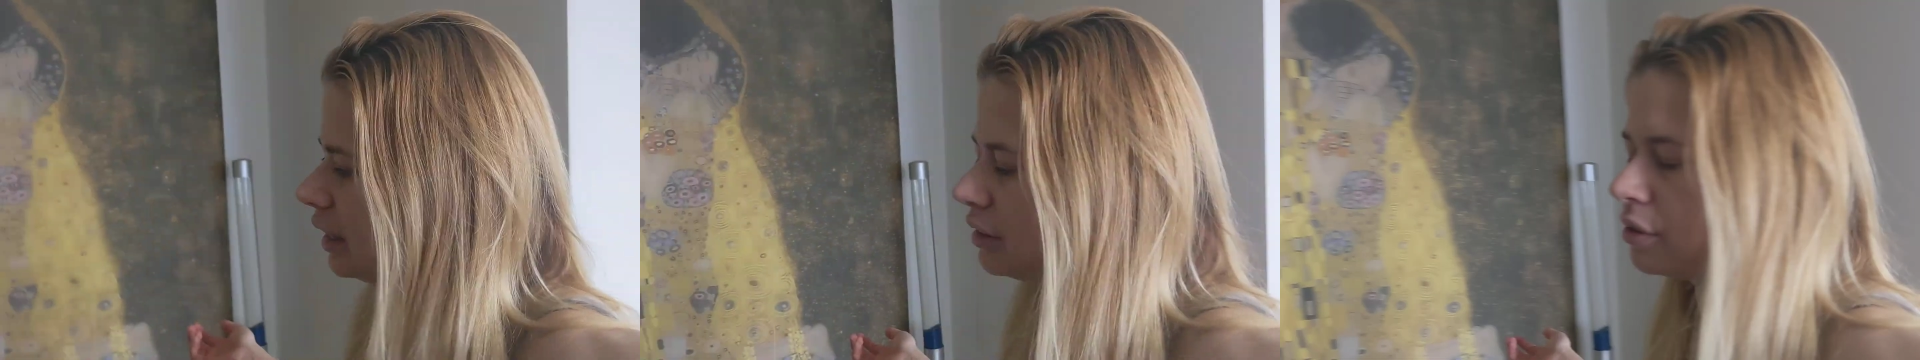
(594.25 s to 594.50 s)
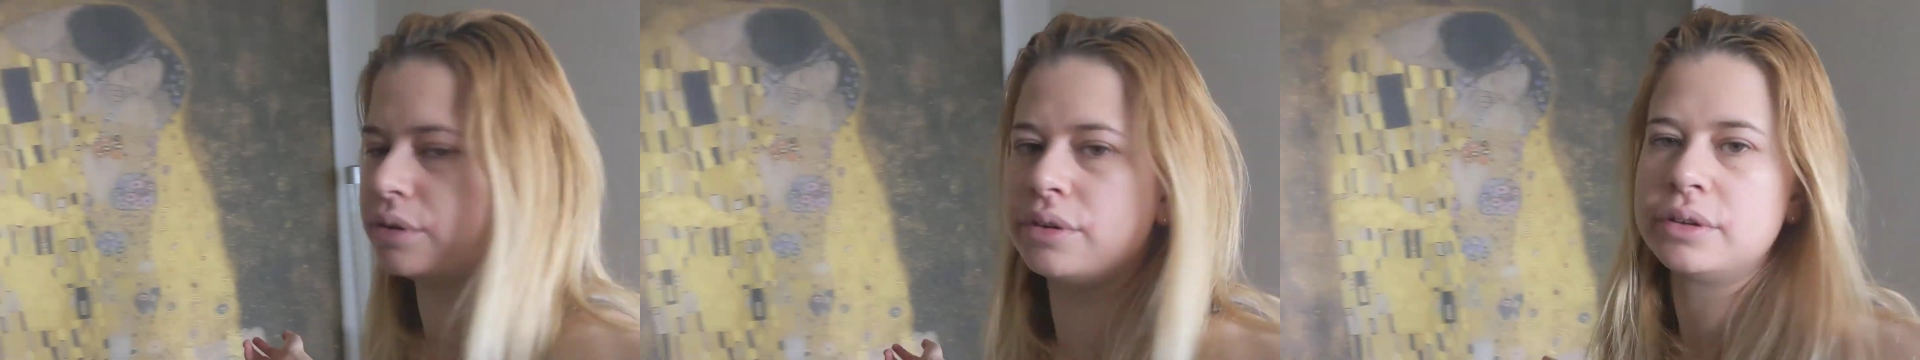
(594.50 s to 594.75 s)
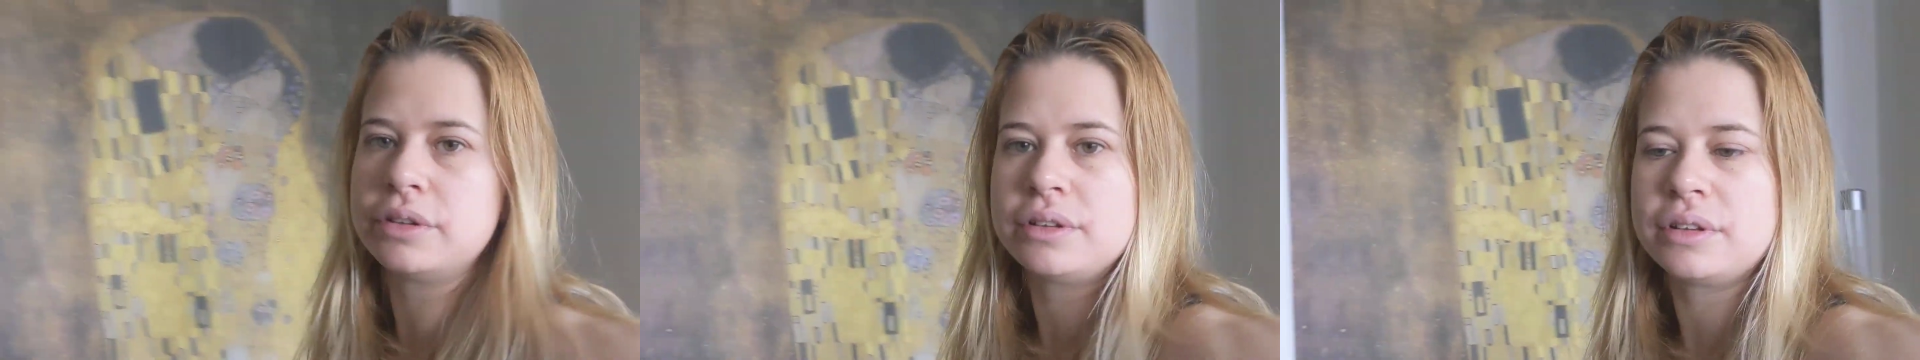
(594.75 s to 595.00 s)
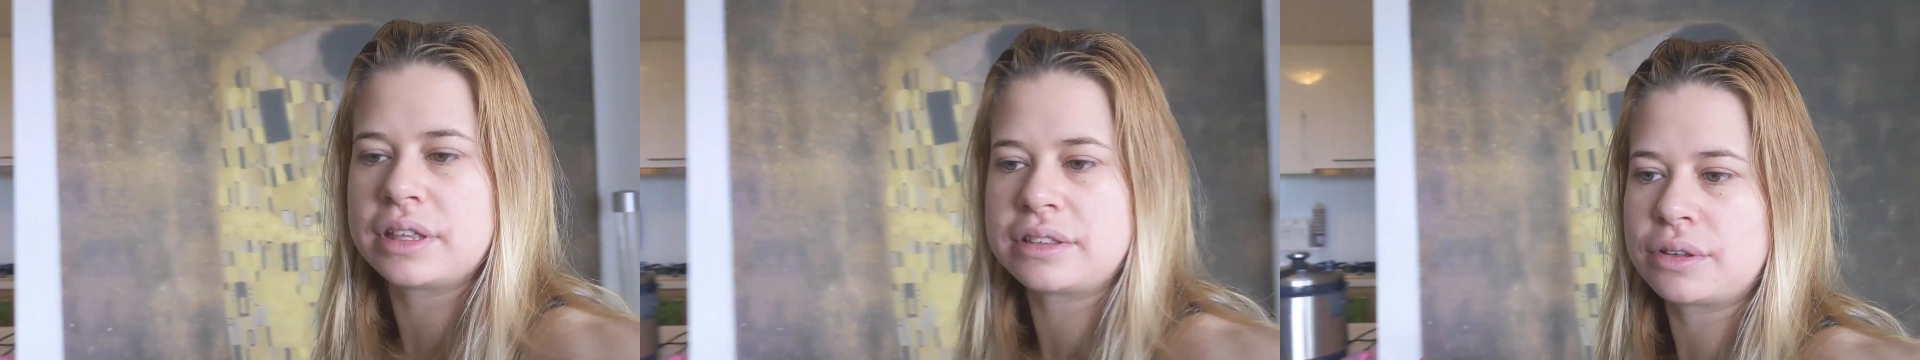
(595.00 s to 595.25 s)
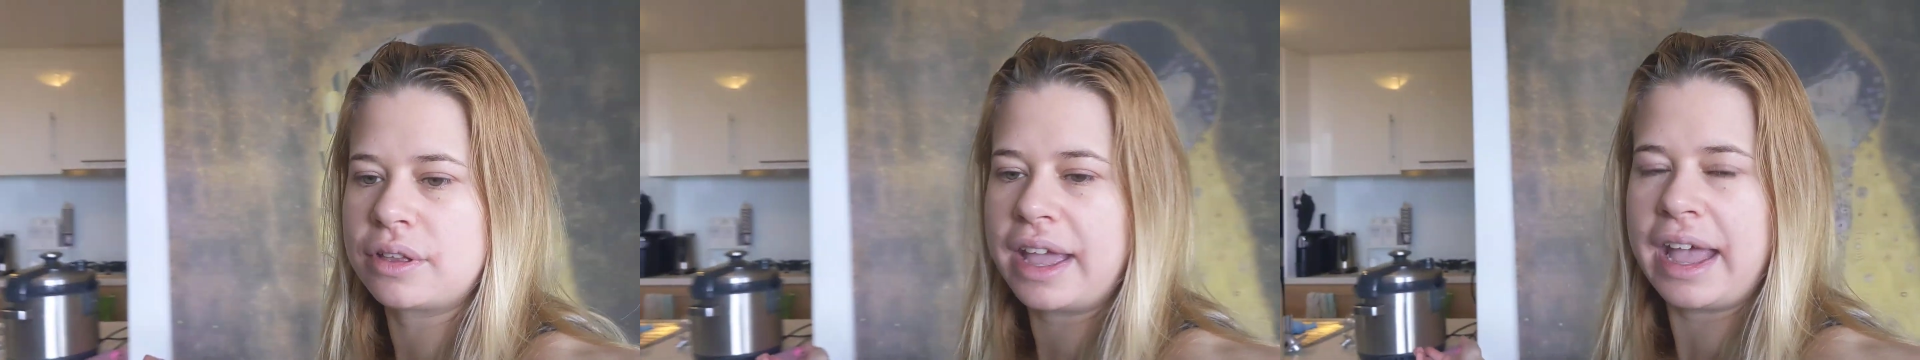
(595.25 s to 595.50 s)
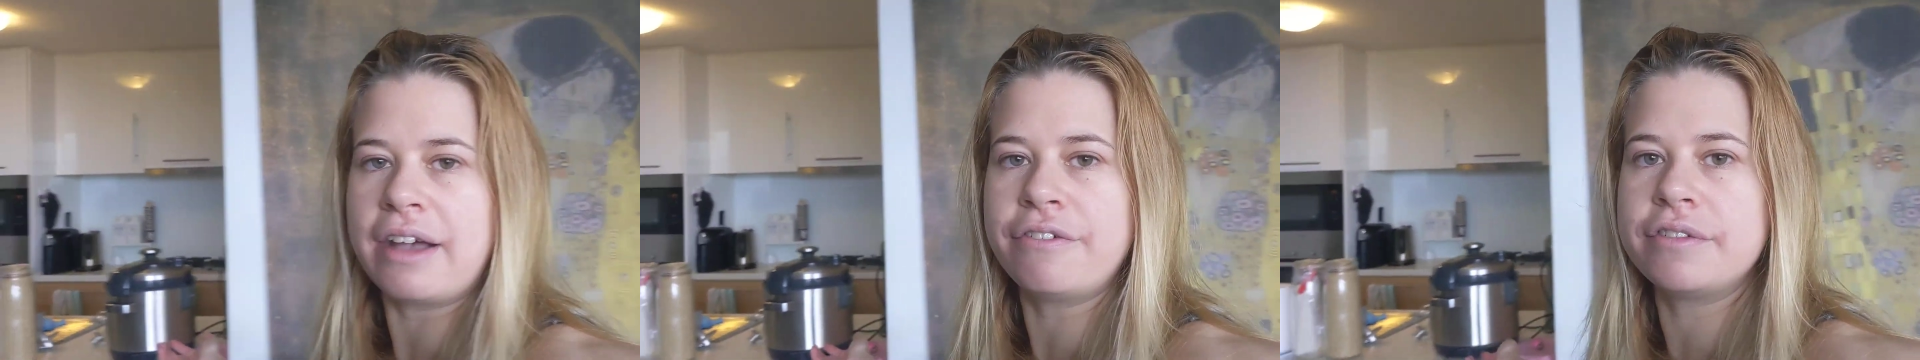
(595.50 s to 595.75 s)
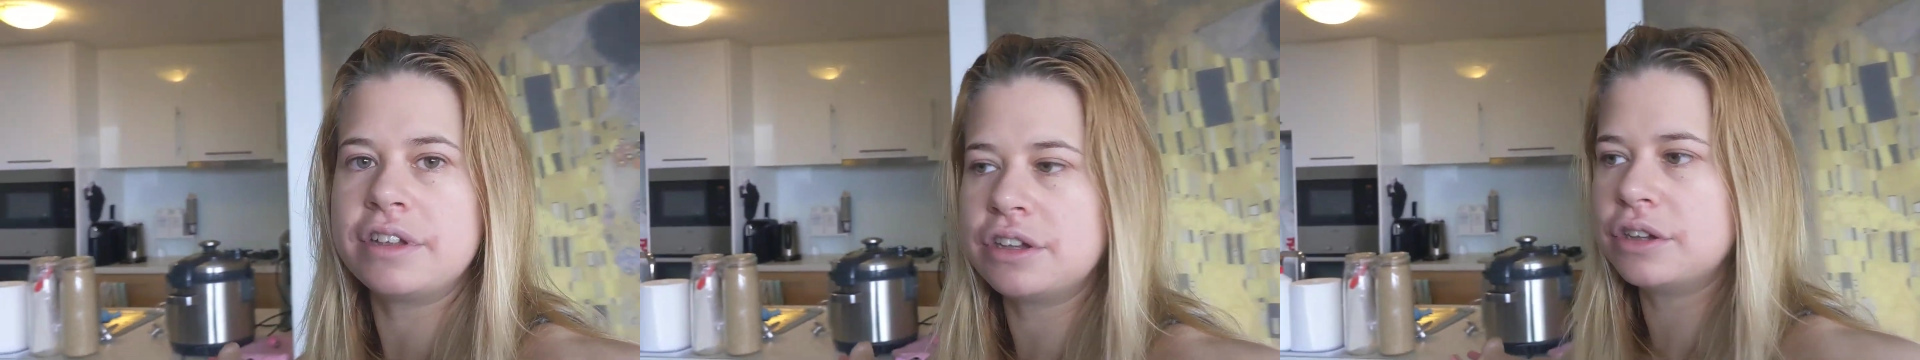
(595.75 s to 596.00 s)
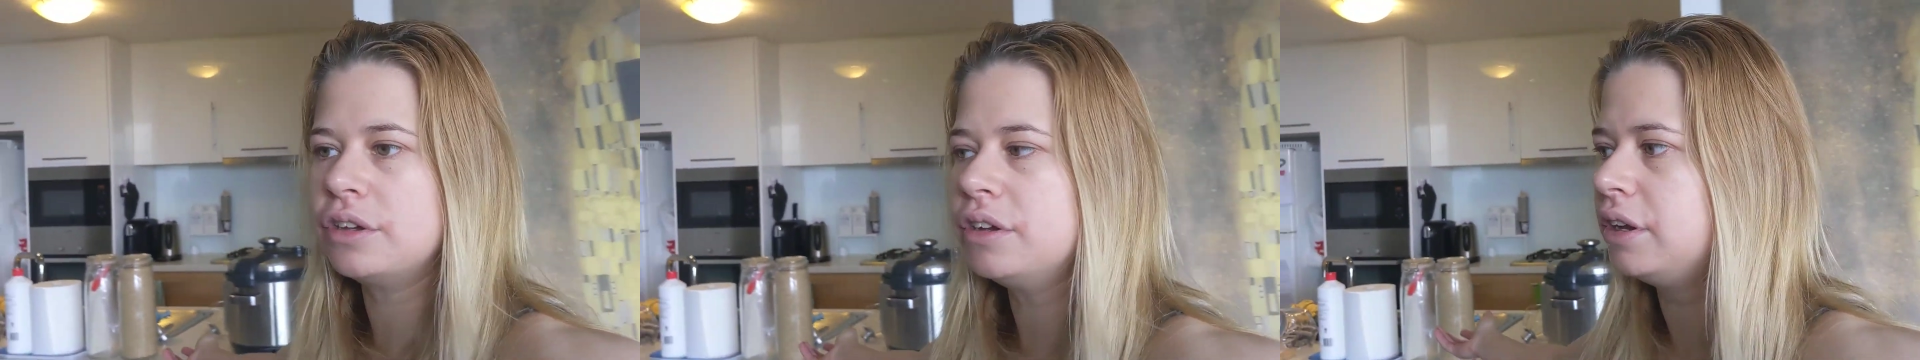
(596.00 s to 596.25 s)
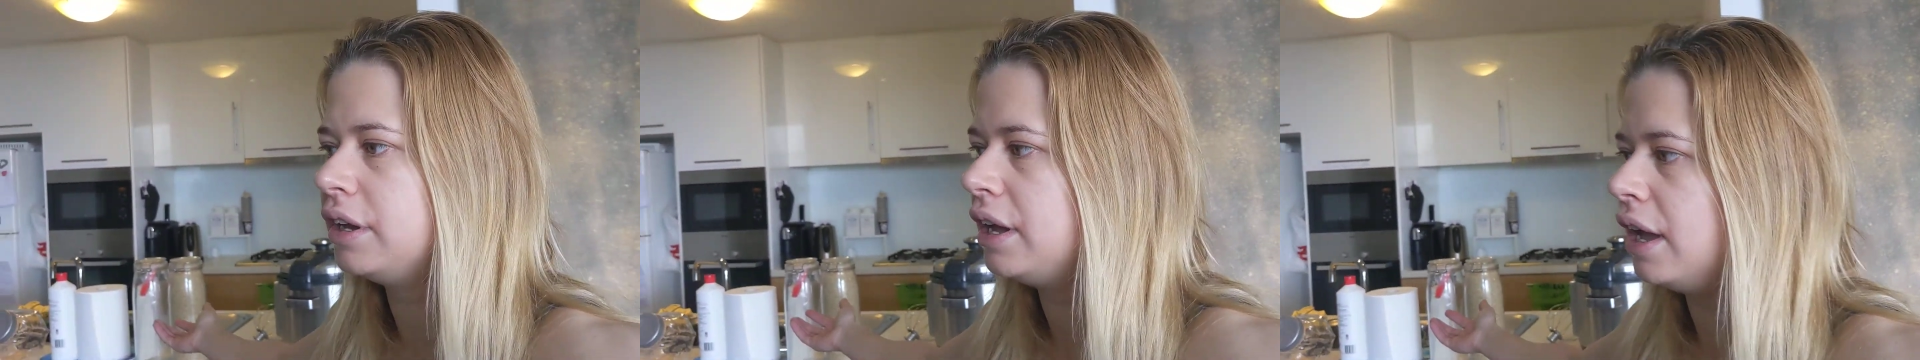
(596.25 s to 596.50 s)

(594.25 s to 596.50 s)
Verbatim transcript: That's all. That's all I have for you.